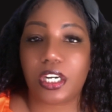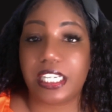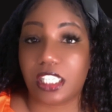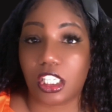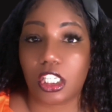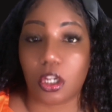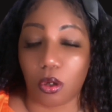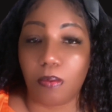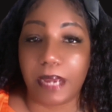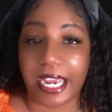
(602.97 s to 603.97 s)
is
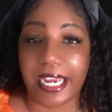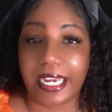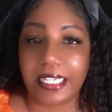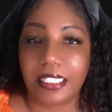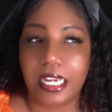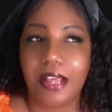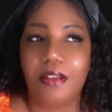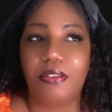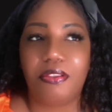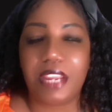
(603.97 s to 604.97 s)
so bad
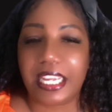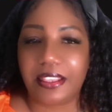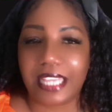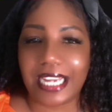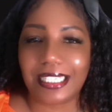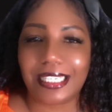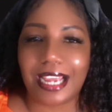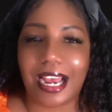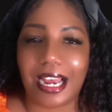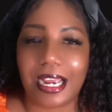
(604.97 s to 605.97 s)
in that
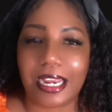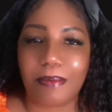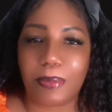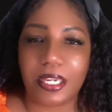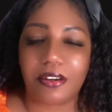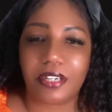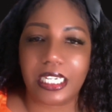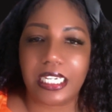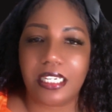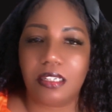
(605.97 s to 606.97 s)
time
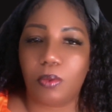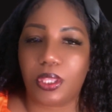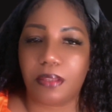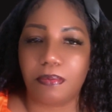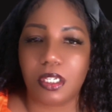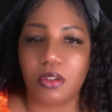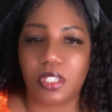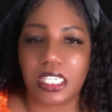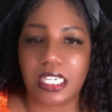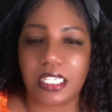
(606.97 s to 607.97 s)
period with the
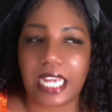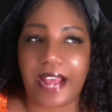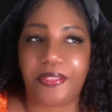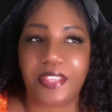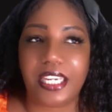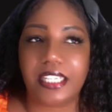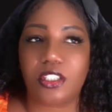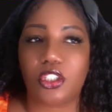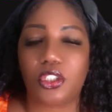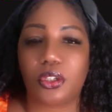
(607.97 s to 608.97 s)
music, I think
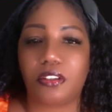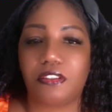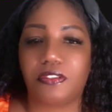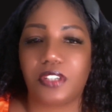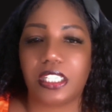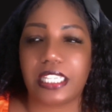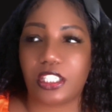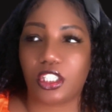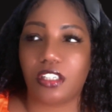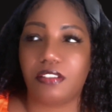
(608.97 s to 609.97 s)
it should have they
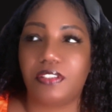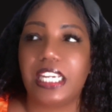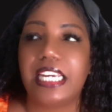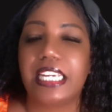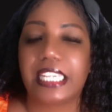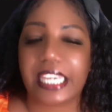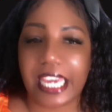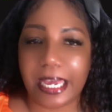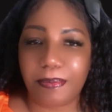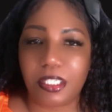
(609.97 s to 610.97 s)
should have
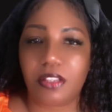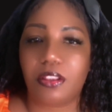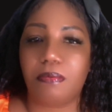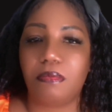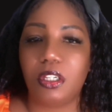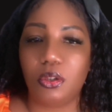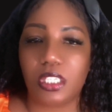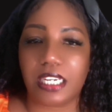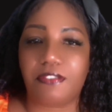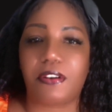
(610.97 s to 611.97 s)
kept the
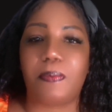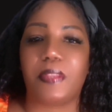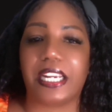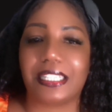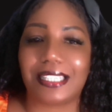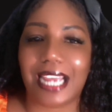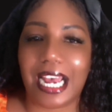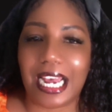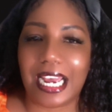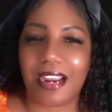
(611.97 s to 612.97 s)
music from that
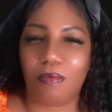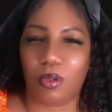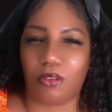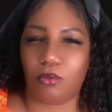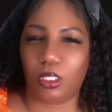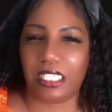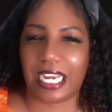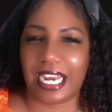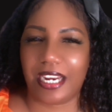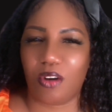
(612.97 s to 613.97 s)
time with really
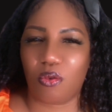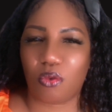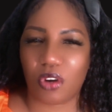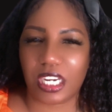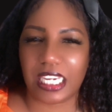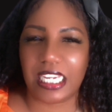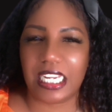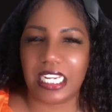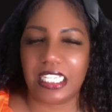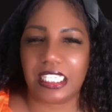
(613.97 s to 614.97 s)
high
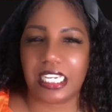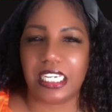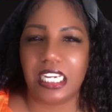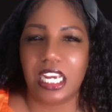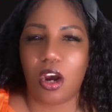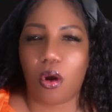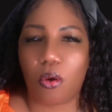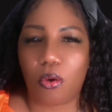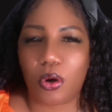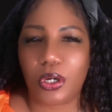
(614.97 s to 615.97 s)
organs and
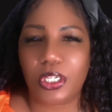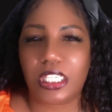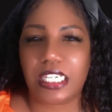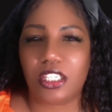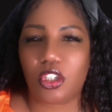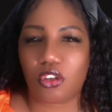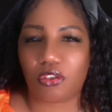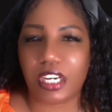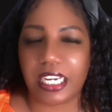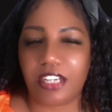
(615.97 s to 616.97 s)
horns and
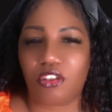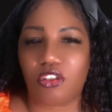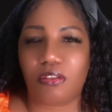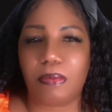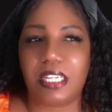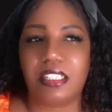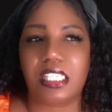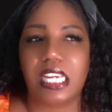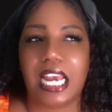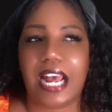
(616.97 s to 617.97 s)
string
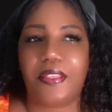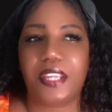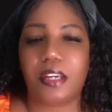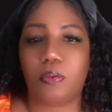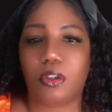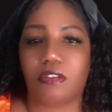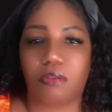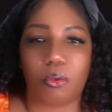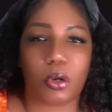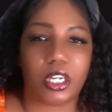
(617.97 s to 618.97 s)
instruments. I think it would have
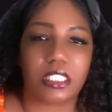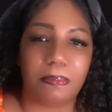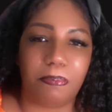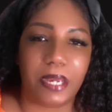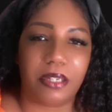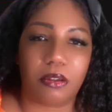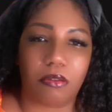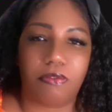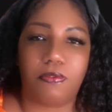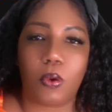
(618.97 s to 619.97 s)
worked better
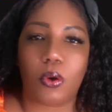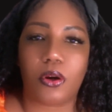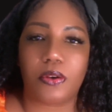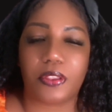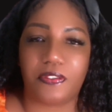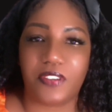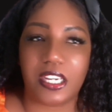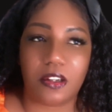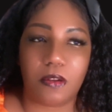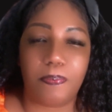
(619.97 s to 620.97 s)
for the
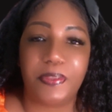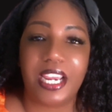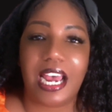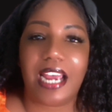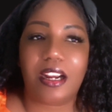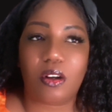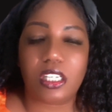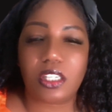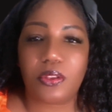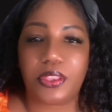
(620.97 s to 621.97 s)
film. I
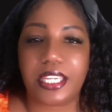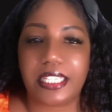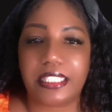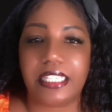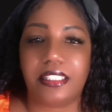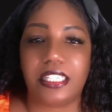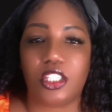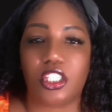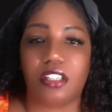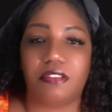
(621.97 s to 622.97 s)
also think that they
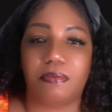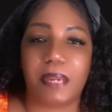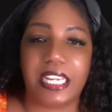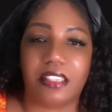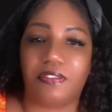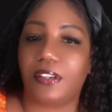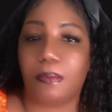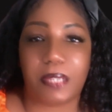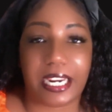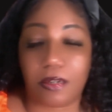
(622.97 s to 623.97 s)
should have made the
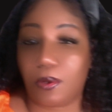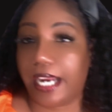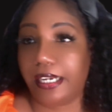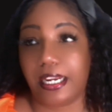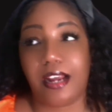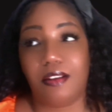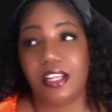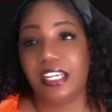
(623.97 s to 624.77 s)
film black and white. Now,